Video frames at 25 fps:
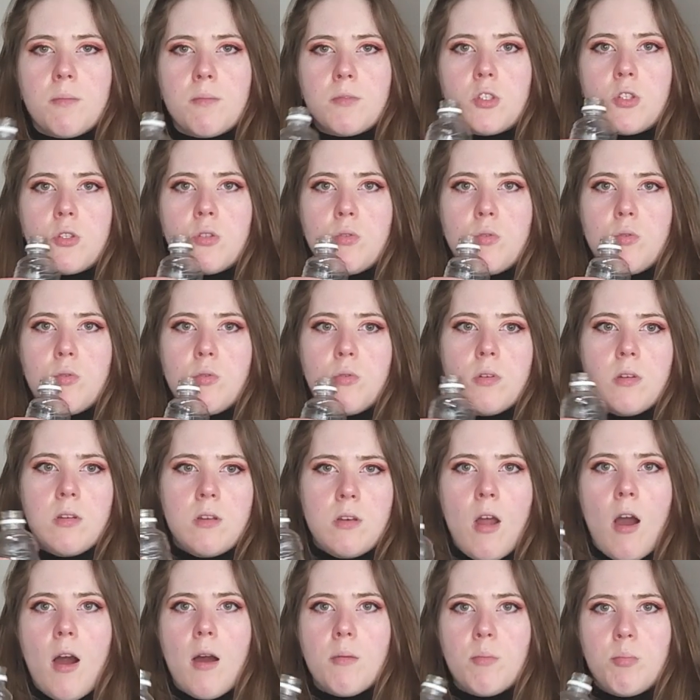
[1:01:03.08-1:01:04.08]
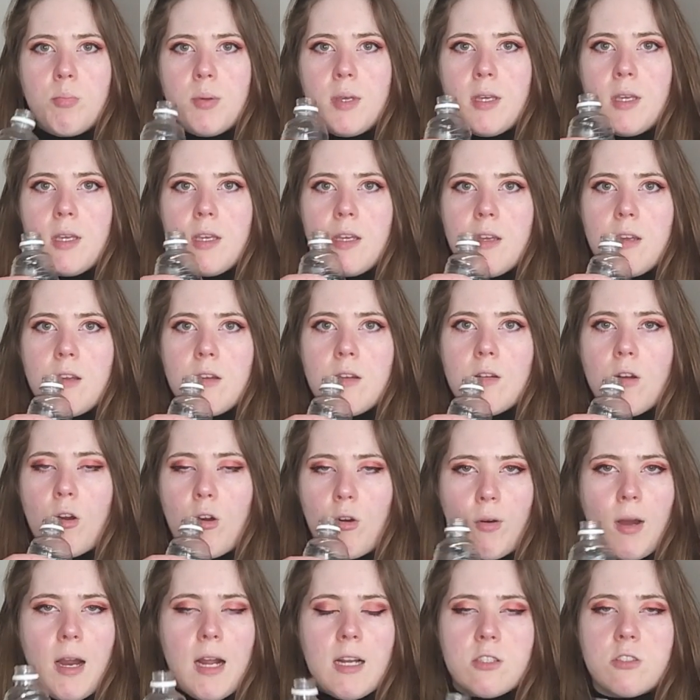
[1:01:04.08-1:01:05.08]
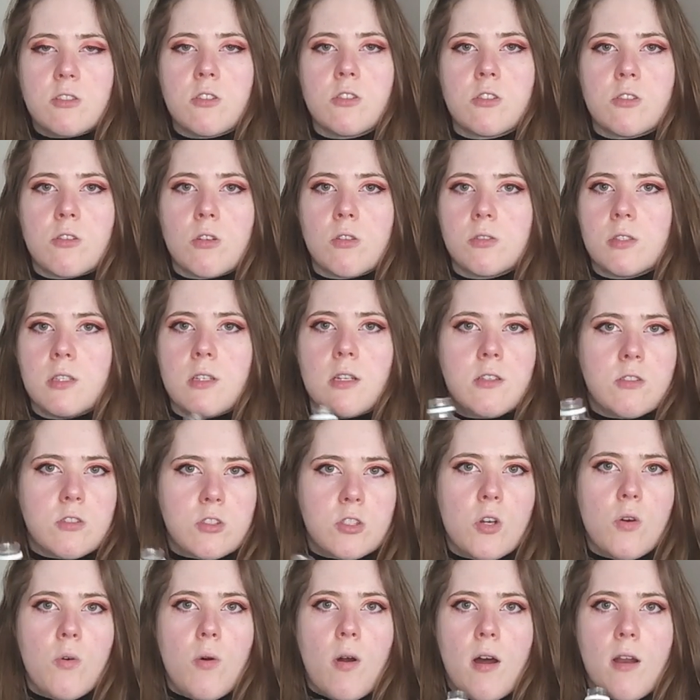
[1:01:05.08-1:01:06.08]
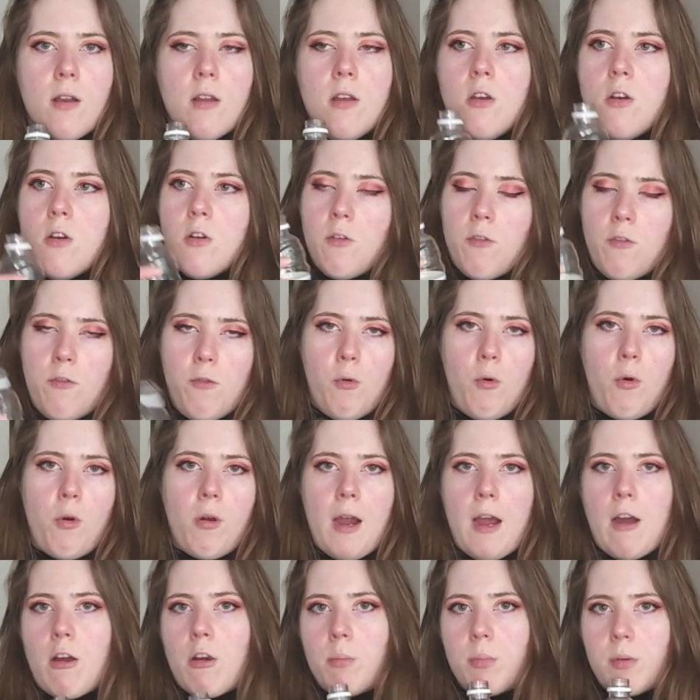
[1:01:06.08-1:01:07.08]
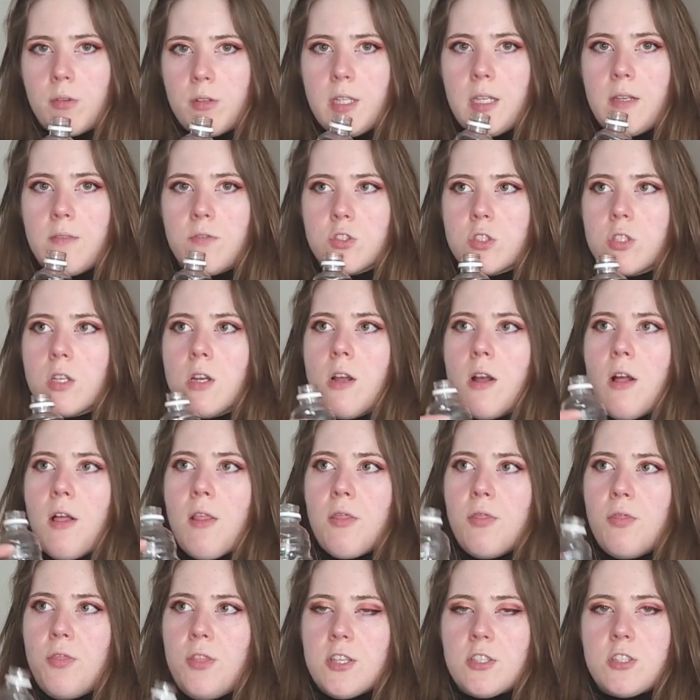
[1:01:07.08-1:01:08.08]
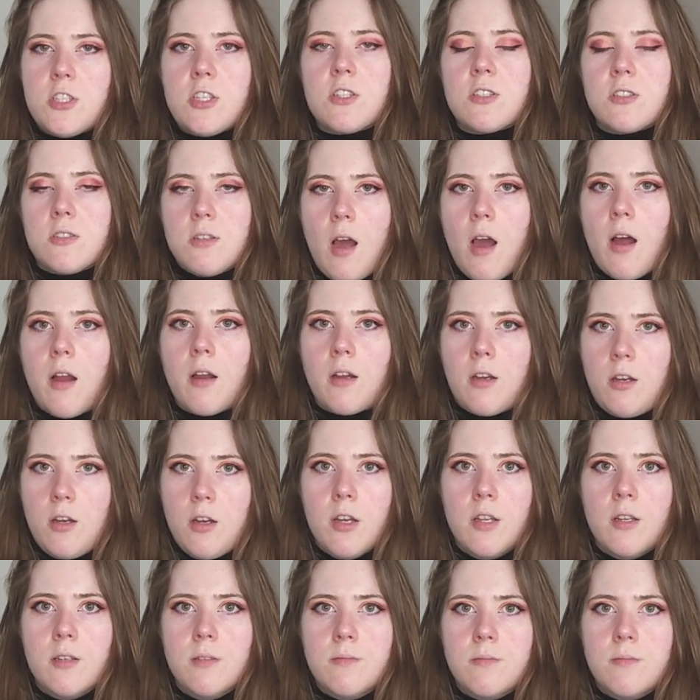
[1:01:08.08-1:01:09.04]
to not be harassed, assaulted, and so on for our beliefs. This is not good.